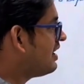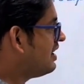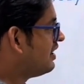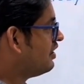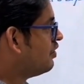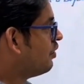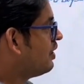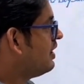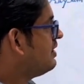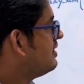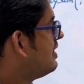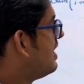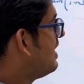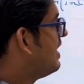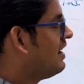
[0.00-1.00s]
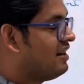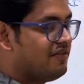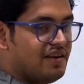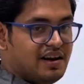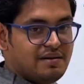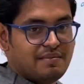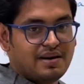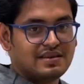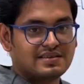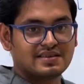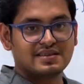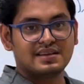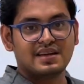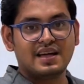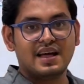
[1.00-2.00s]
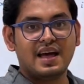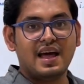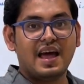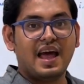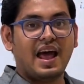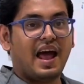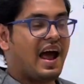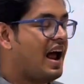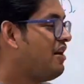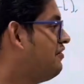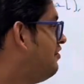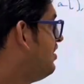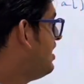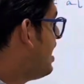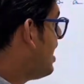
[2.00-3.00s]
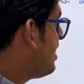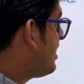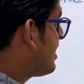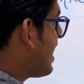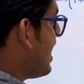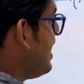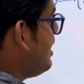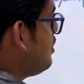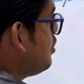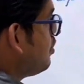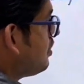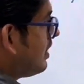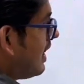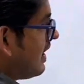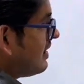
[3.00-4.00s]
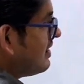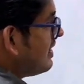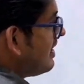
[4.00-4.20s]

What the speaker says: ignoring the negative elements and we are trying to take the